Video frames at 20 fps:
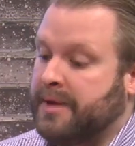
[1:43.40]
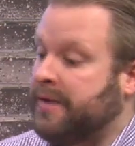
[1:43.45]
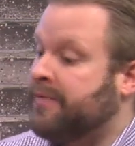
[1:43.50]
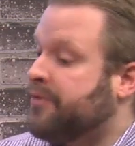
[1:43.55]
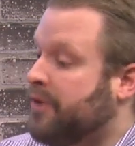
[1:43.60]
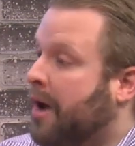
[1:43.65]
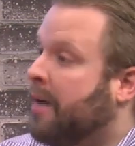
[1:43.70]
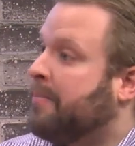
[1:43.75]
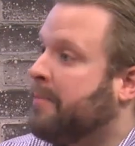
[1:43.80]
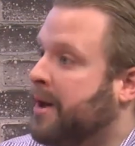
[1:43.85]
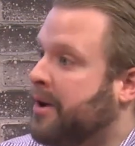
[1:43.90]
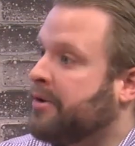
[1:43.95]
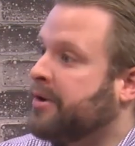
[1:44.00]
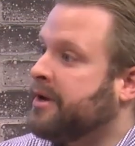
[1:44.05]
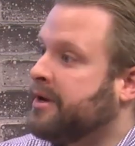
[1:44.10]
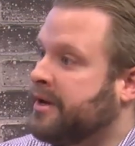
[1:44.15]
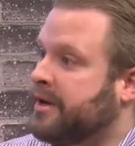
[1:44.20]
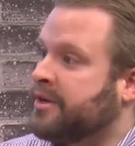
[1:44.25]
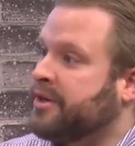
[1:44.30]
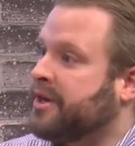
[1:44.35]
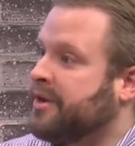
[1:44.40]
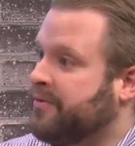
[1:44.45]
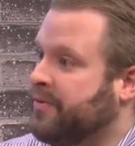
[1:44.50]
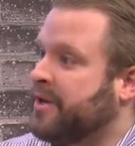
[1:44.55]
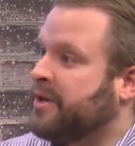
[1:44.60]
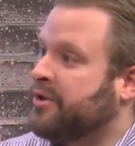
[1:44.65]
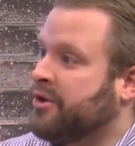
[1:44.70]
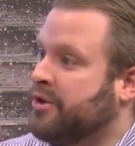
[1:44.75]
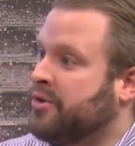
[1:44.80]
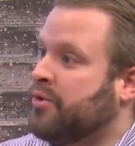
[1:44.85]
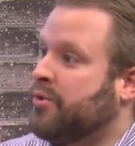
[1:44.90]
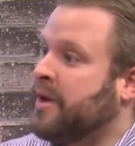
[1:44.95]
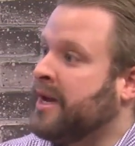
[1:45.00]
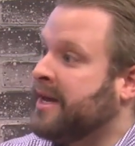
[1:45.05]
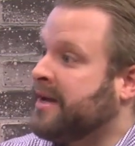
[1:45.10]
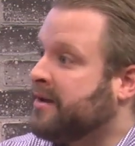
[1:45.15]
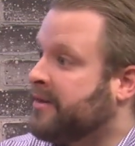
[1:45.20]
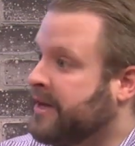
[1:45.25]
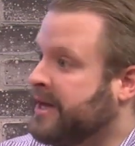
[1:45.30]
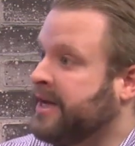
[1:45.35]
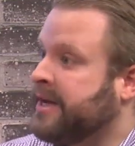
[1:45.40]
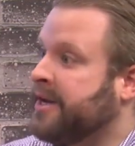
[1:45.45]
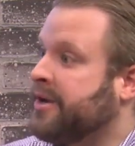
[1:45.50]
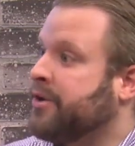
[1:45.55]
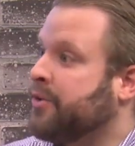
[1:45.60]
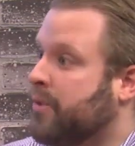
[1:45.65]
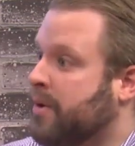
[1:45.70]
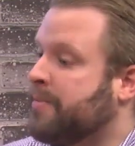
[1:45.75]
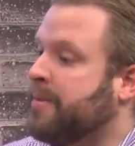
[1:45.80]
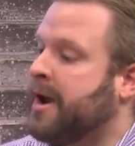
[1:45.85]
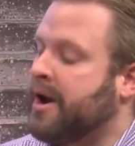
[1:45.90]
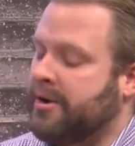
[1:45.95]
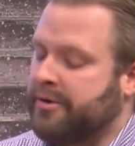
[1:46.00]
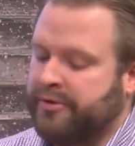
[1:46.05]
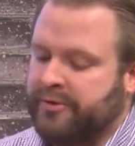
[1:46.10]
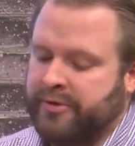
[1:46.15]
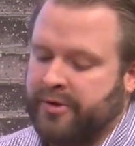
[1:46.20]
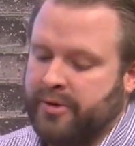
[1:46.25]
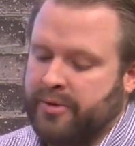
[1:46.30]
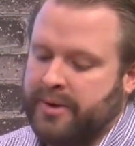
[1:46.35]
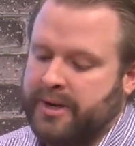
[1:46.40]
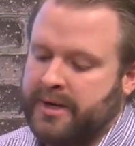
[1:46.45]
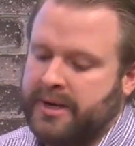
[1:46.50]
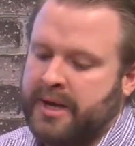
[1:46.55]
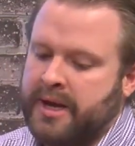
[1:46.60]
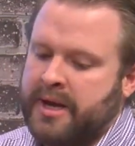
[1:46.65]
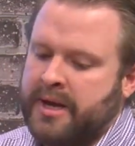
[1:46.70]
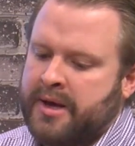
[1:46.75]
if not better condition, if we need to do any cleaning or repairs to it.